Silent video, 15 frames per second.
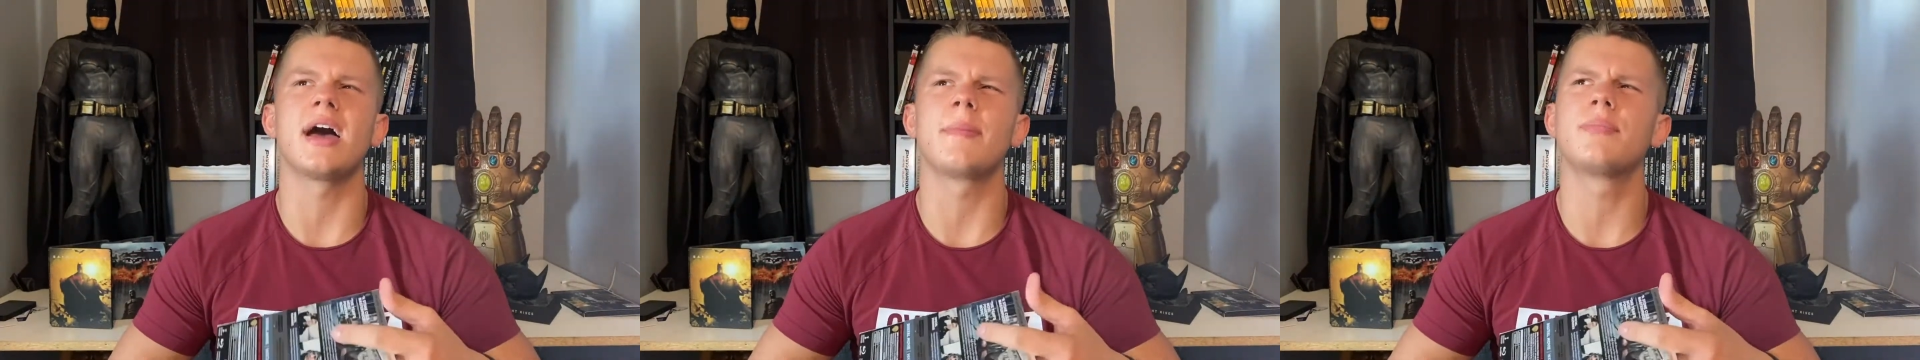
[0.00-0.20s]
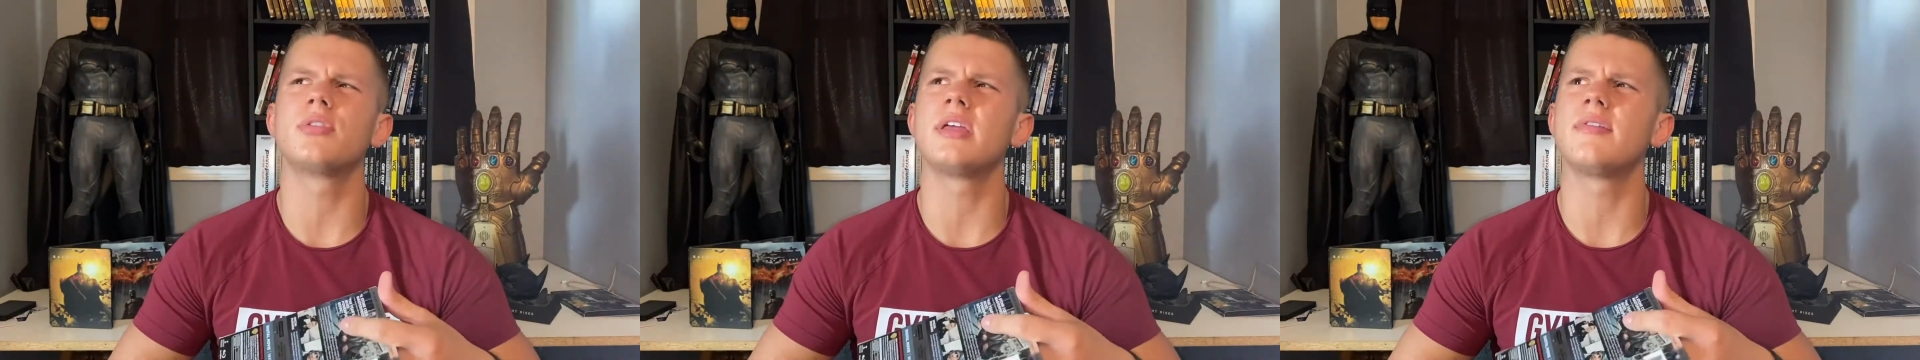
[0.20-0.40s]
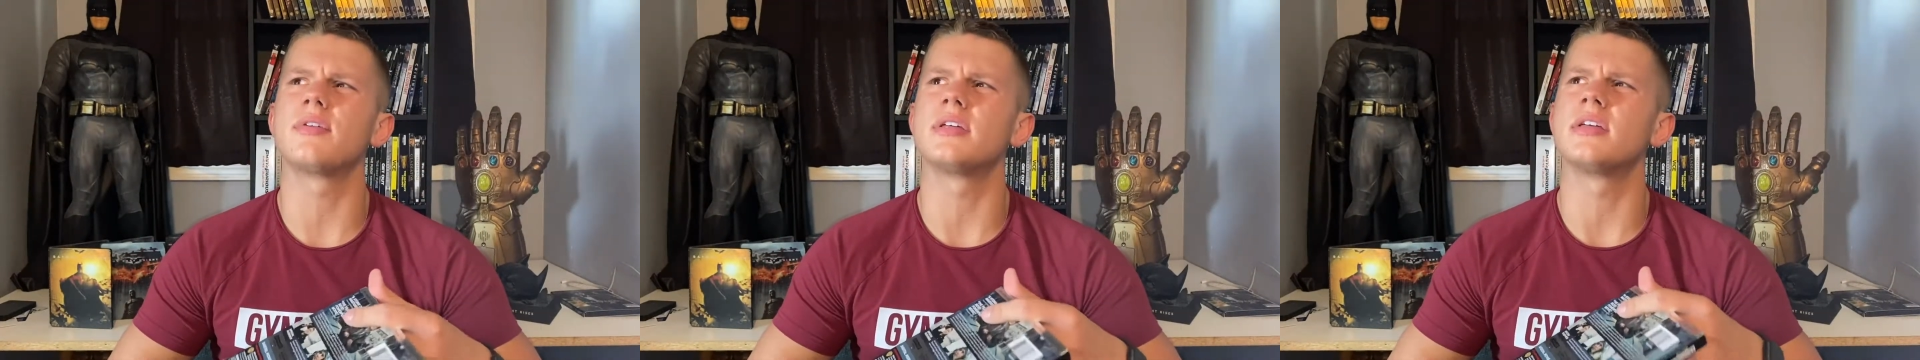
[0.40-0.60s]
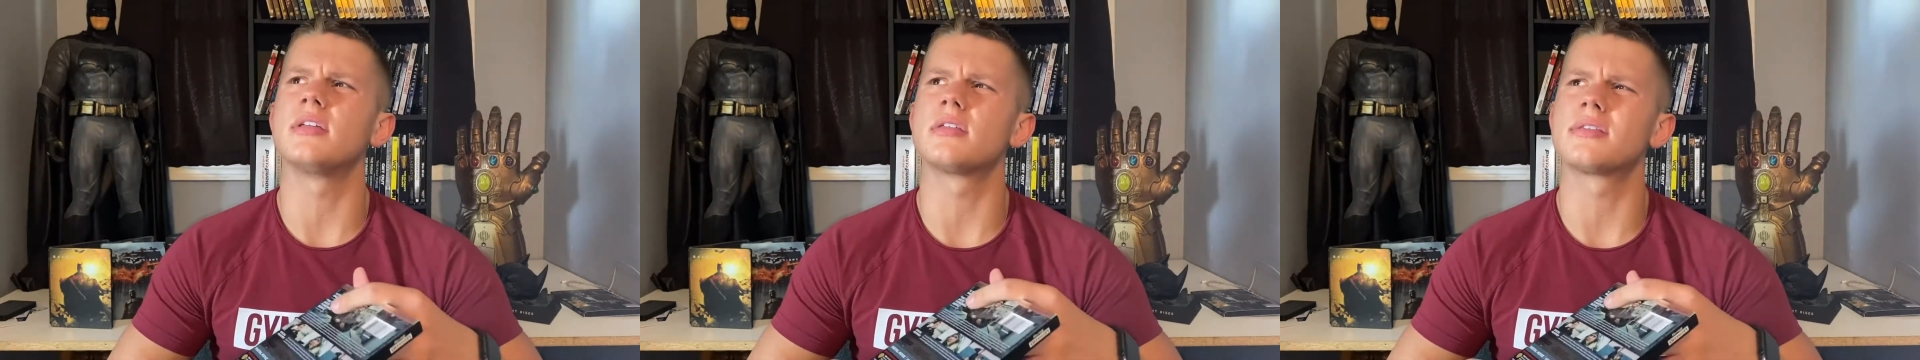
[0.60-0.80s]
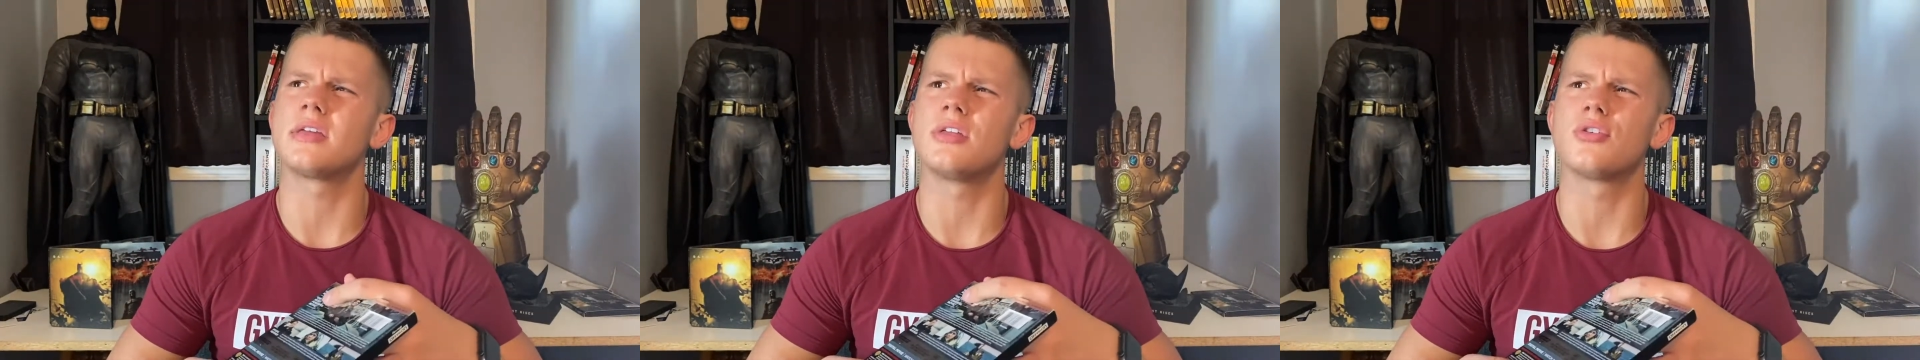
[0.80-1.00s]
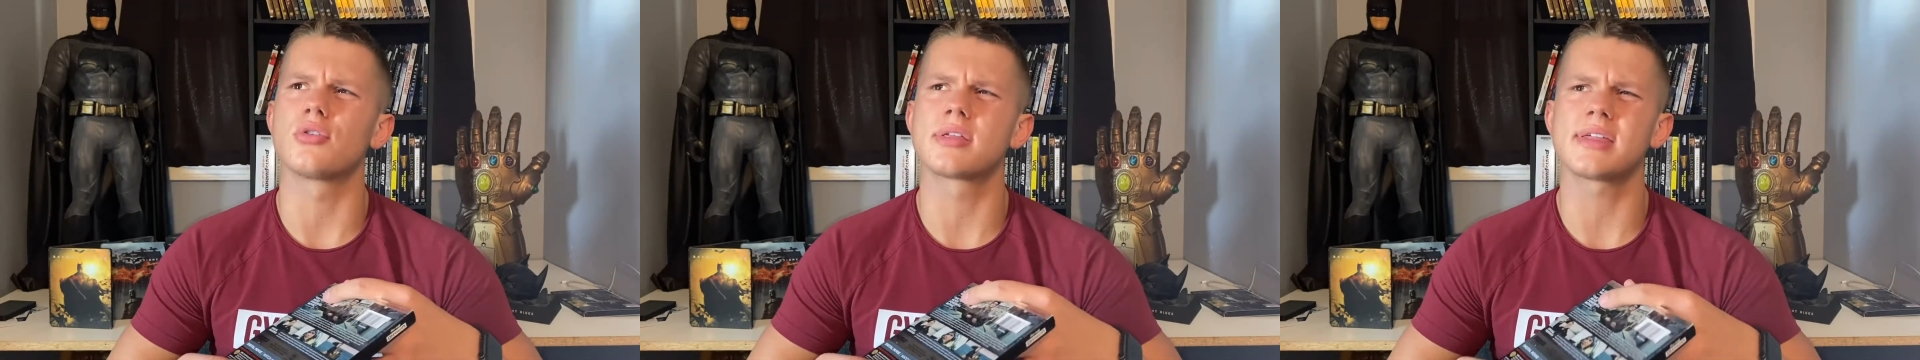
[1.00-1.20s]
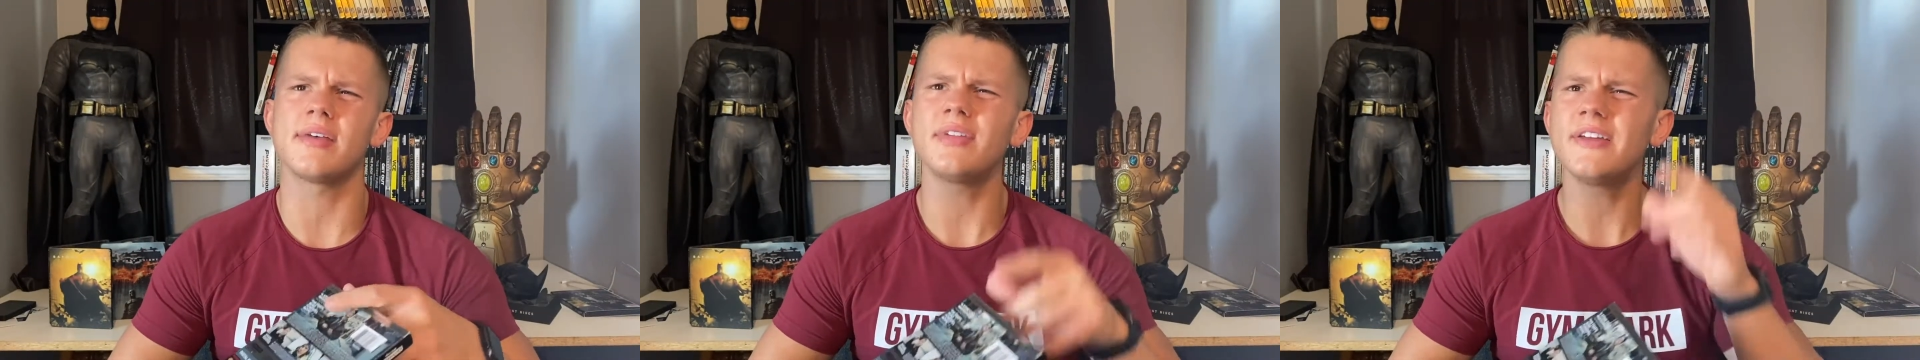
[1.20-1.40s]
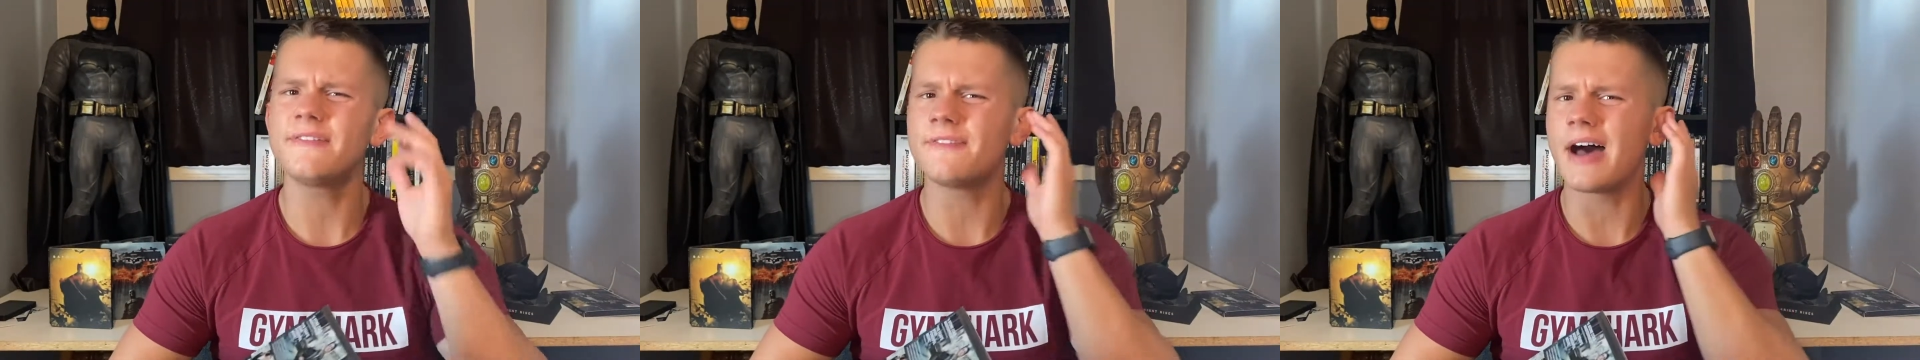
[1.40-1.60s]
I believe it is either
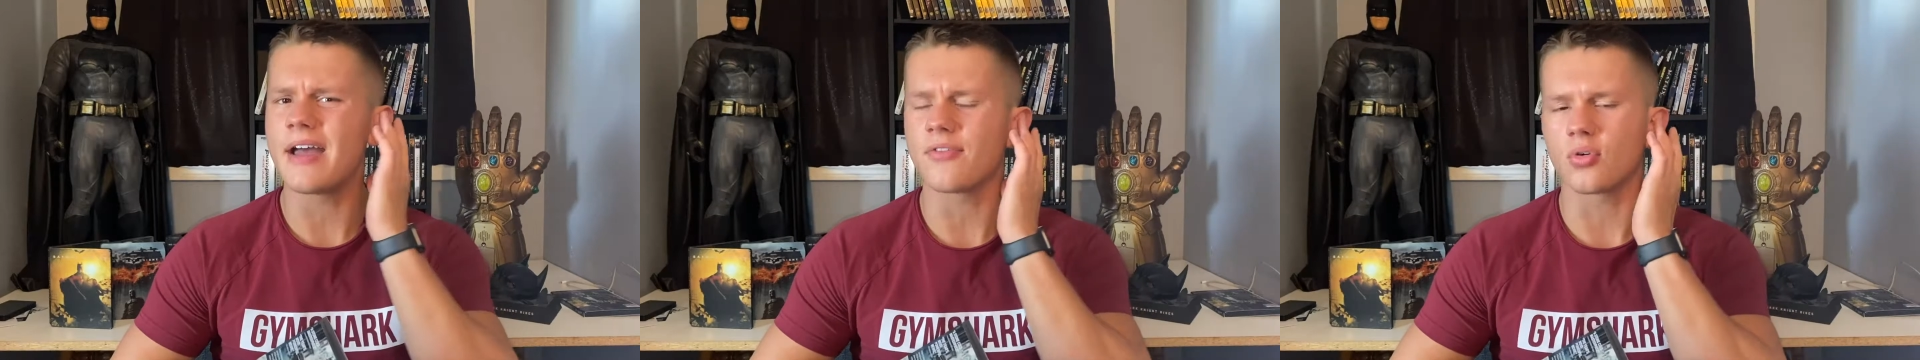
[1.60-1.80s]
75